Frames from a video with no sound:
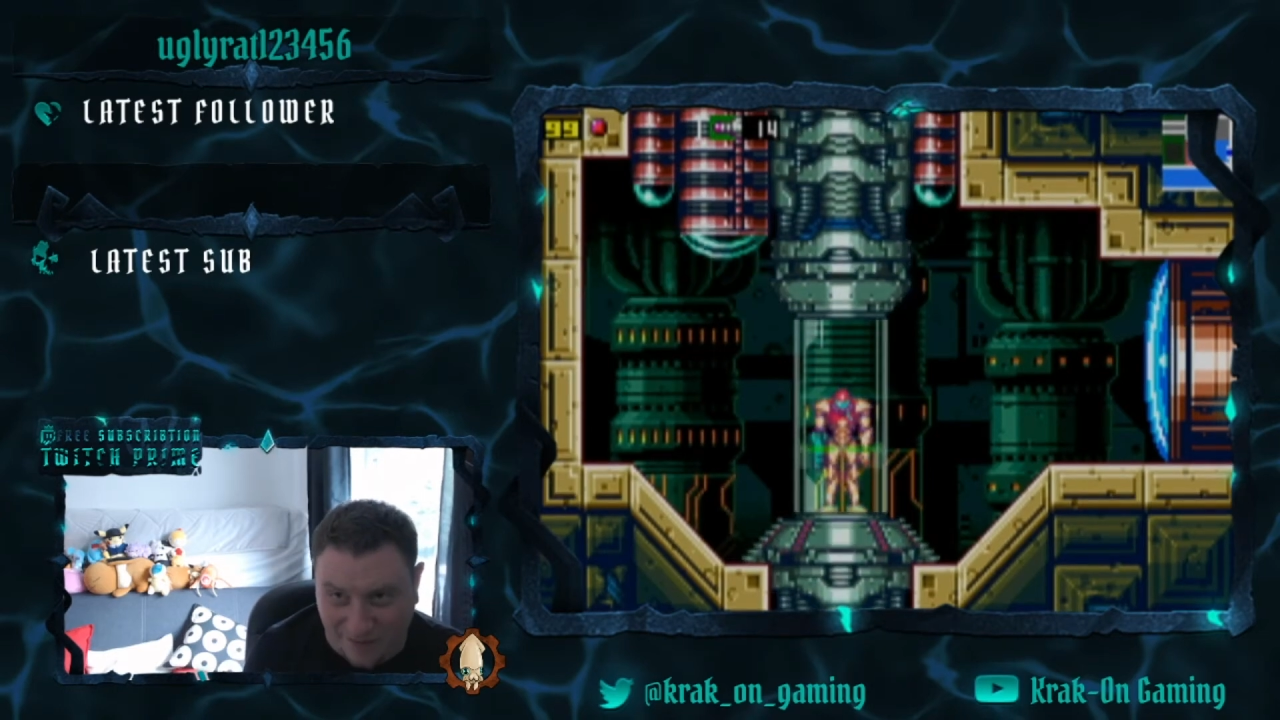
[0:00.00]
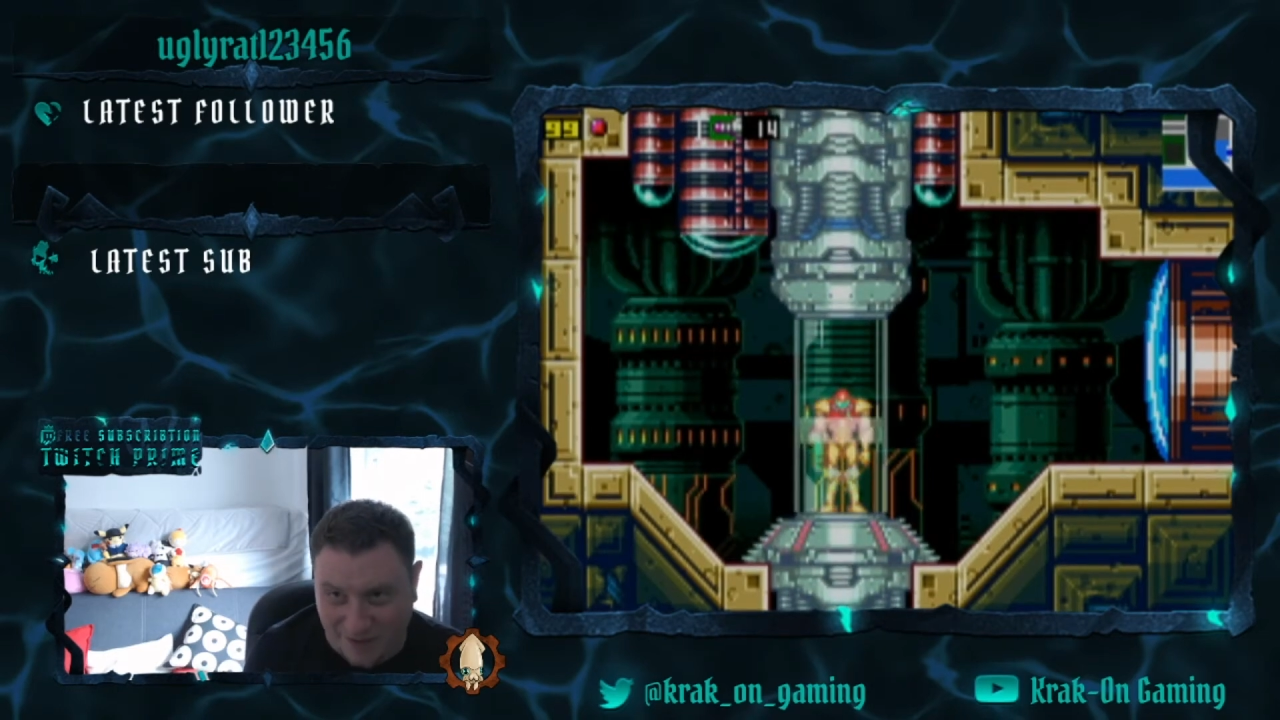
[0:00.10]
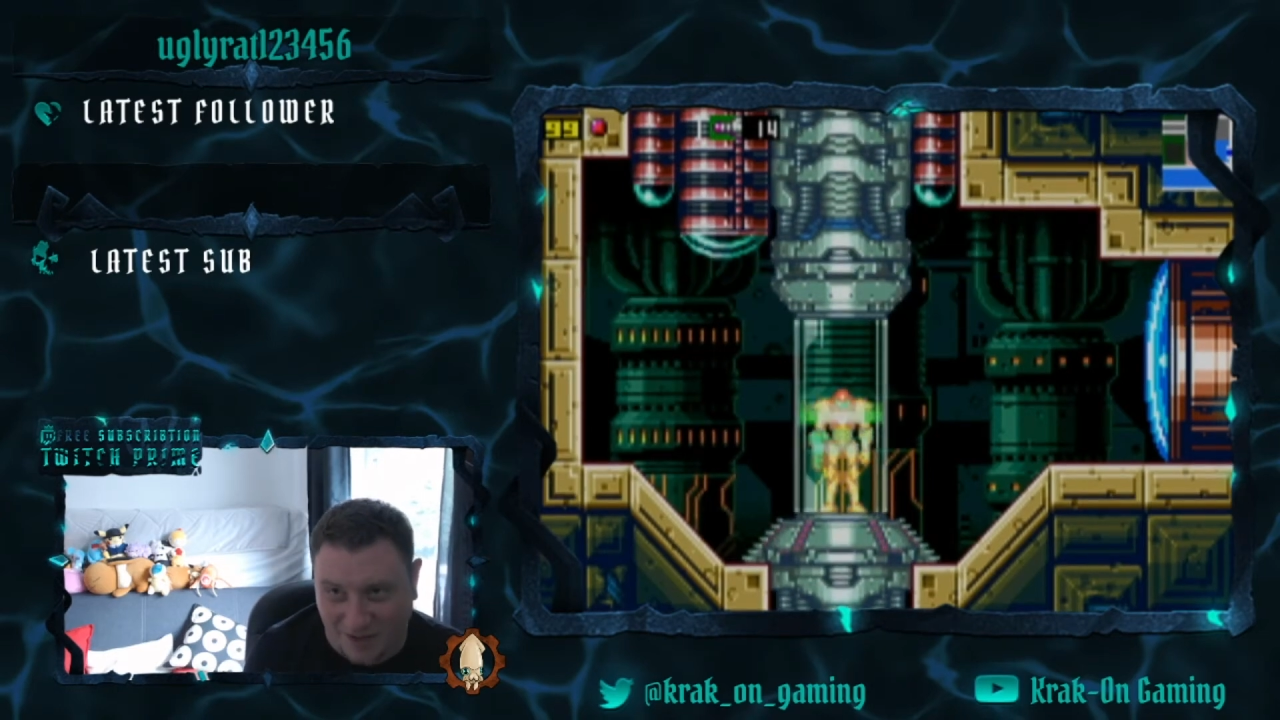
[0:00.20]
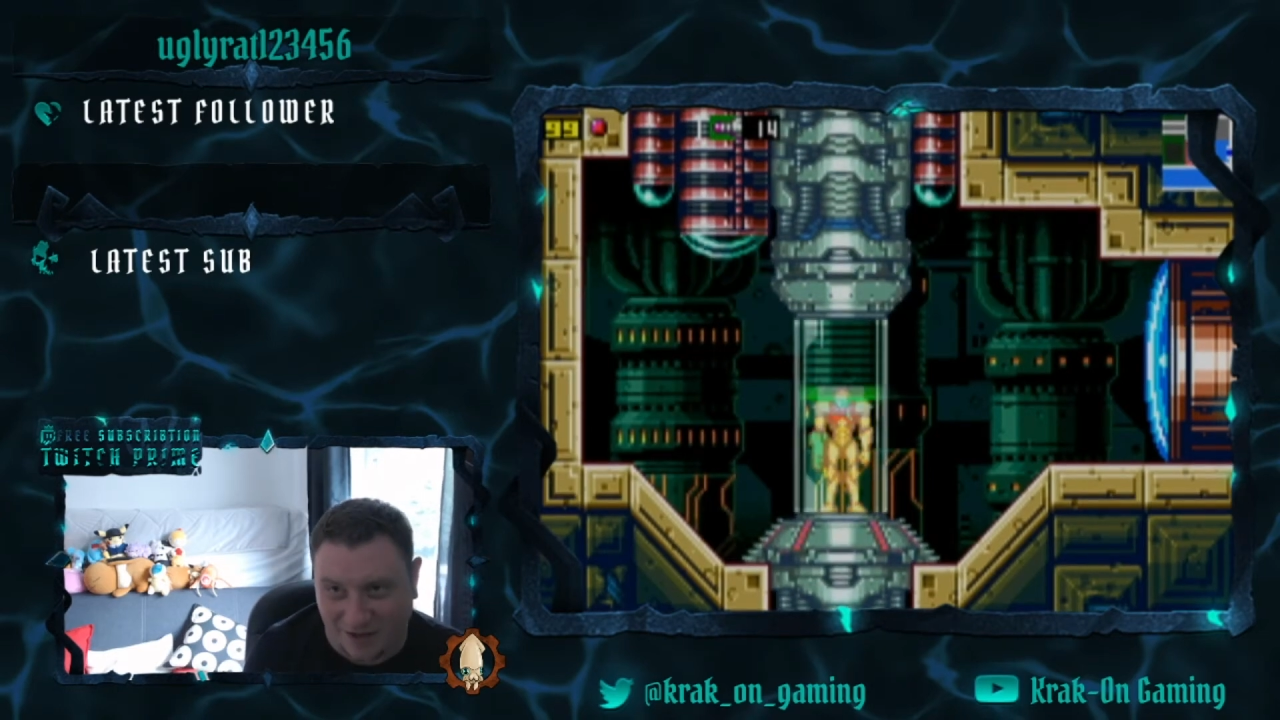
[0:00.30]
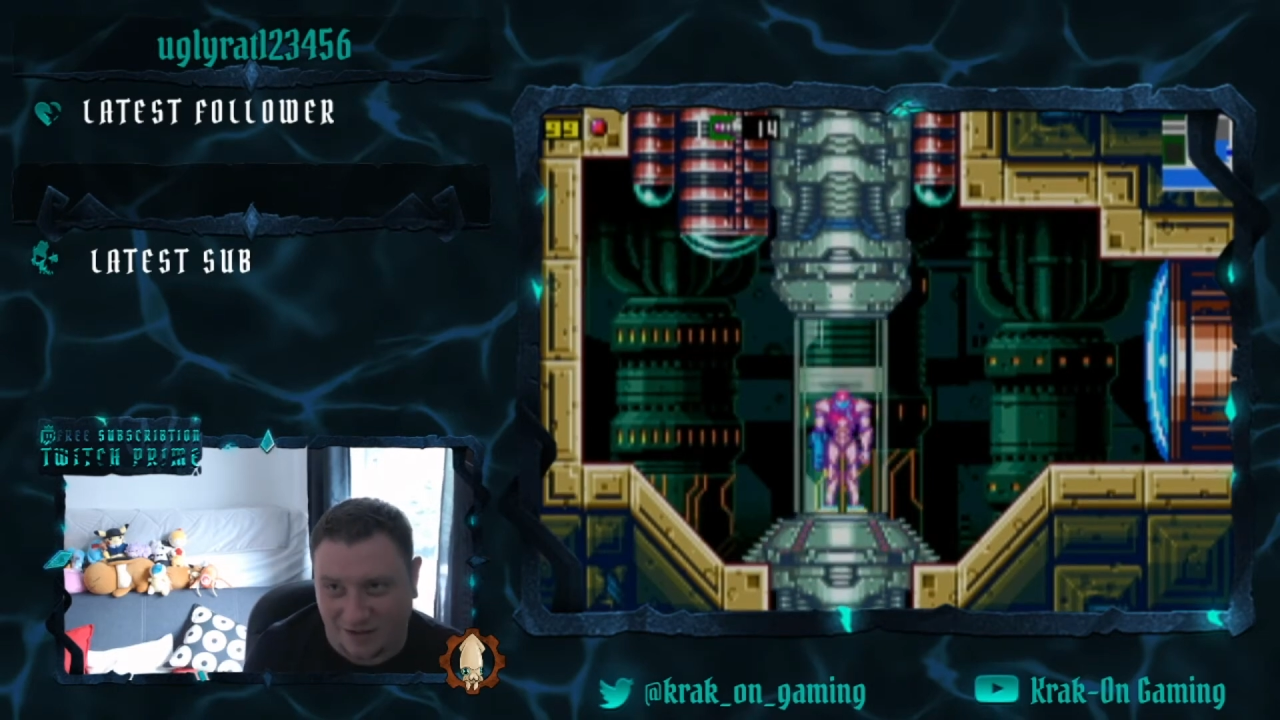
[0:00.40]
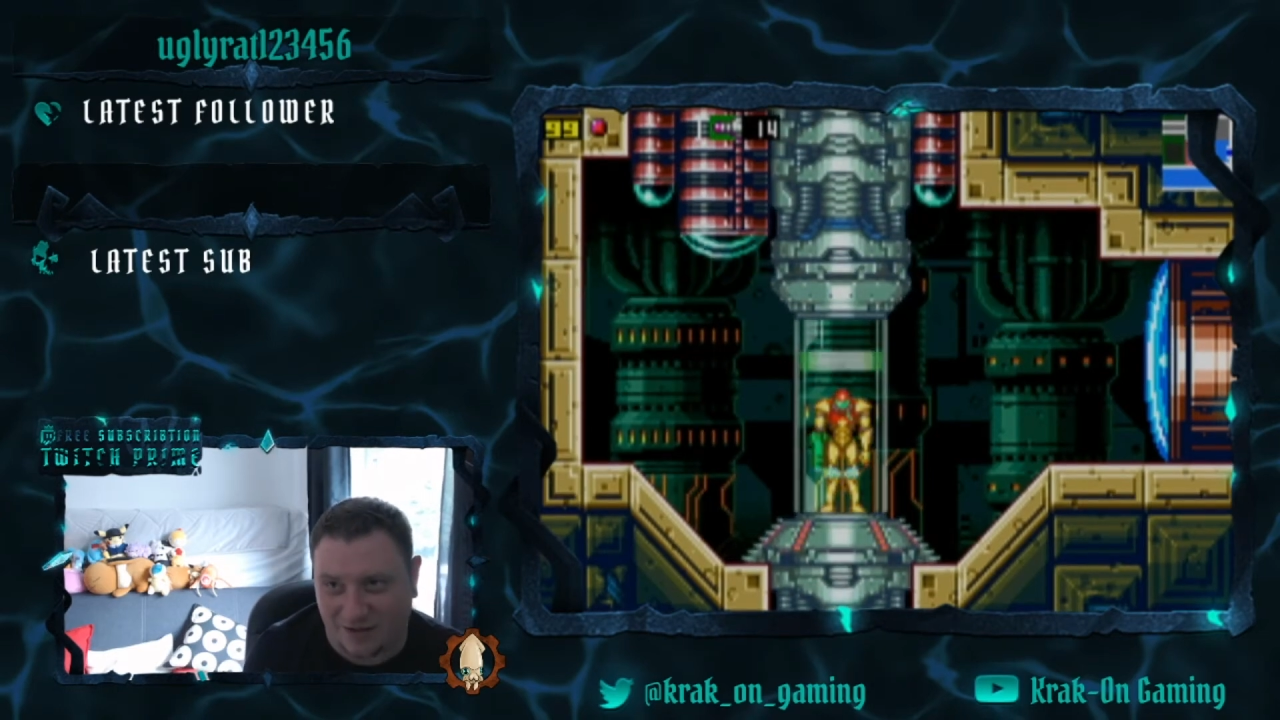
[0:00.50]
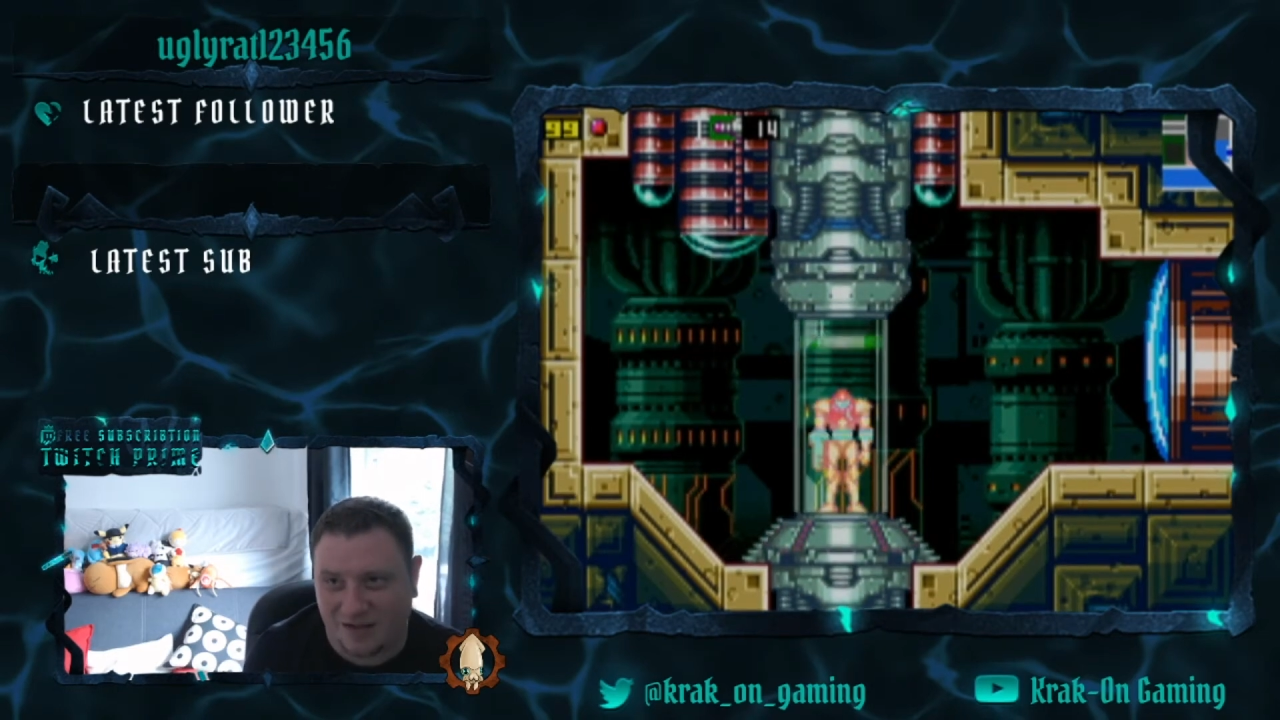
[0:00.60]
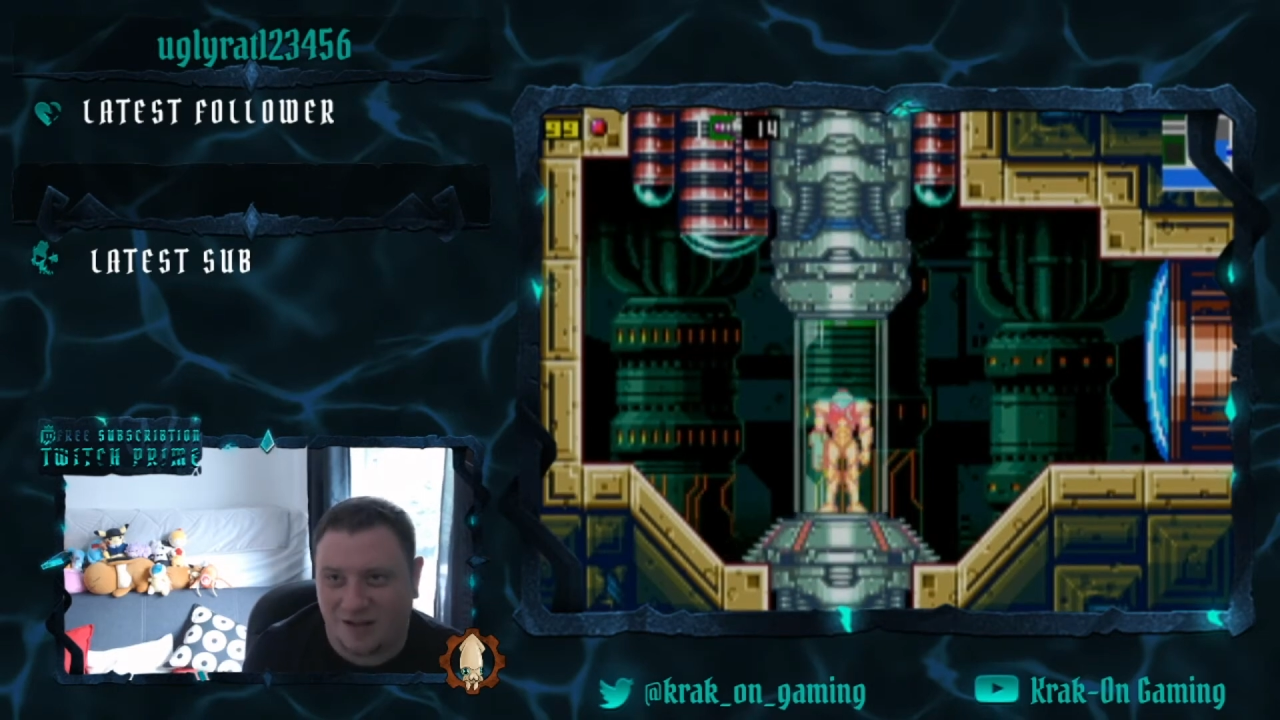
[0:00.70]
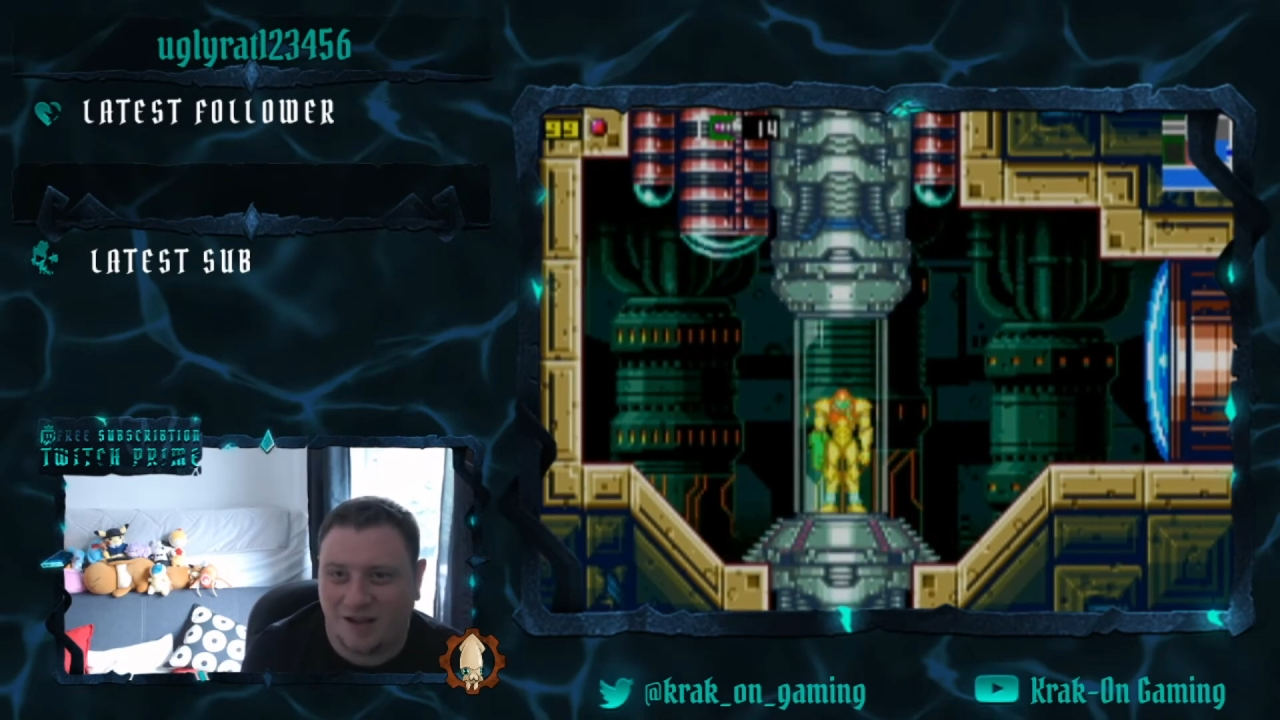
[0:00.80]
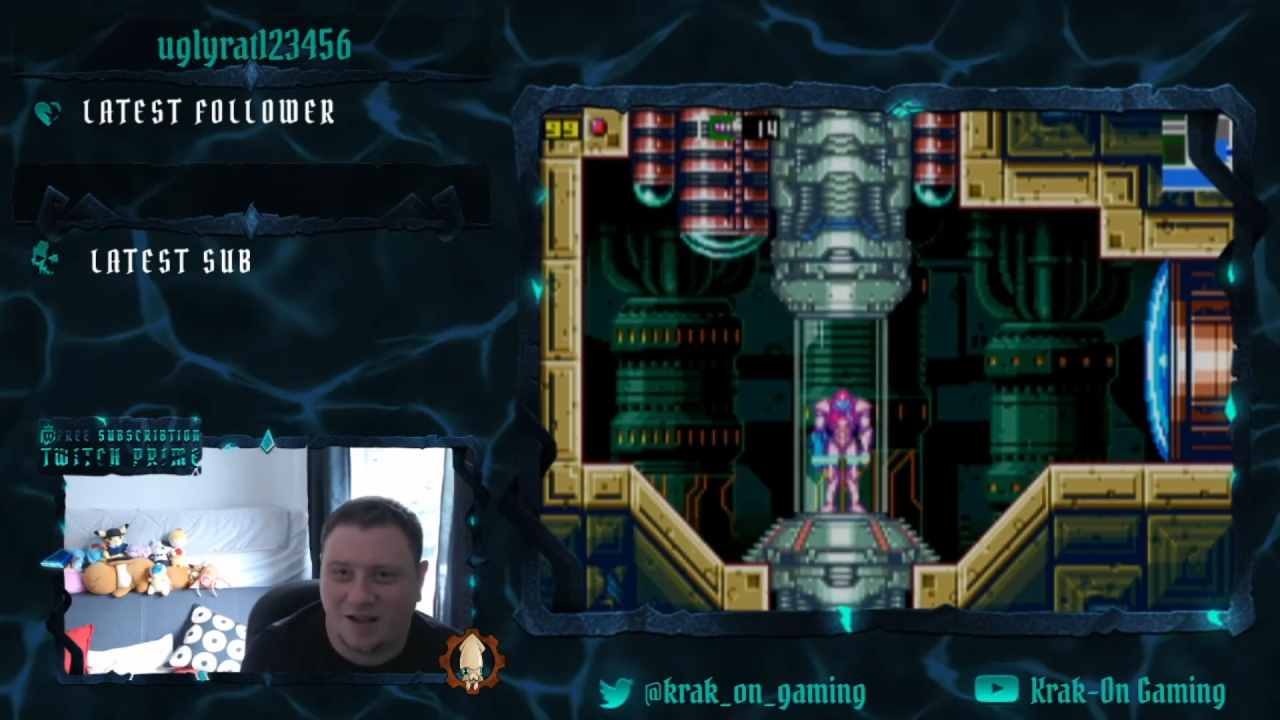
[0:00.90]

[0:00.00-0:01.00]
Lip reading: missiles.